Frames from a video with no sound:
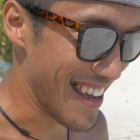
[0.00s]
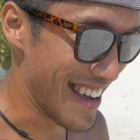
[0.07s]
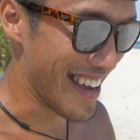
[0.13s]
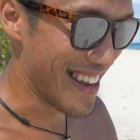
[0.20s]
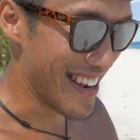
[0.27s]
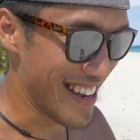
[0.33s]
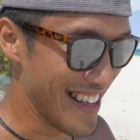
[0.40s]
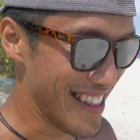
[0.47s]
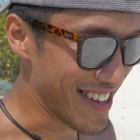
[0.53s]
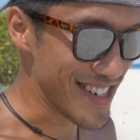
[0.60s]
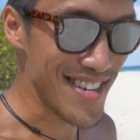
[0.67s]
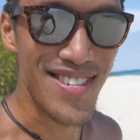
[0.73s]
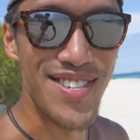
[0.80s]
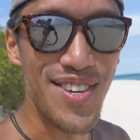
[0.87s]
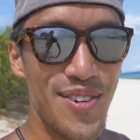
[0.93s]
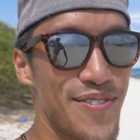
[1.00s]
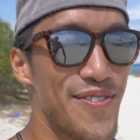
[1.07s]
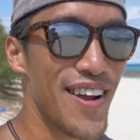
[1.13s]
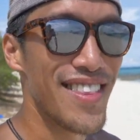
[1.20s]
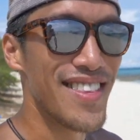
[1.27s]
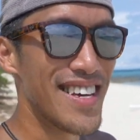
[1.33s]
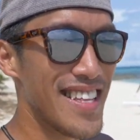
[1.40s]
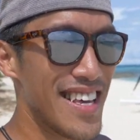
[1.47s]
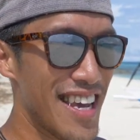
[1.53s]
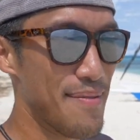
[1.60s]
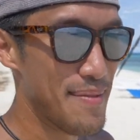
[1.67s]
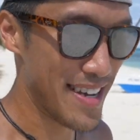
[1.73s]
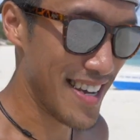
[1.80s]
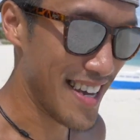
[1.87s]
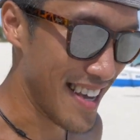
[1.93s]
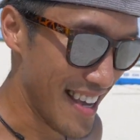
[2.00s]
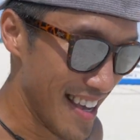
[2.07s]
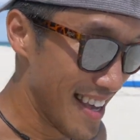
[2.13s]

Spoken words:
and they're just so friendly. They gave me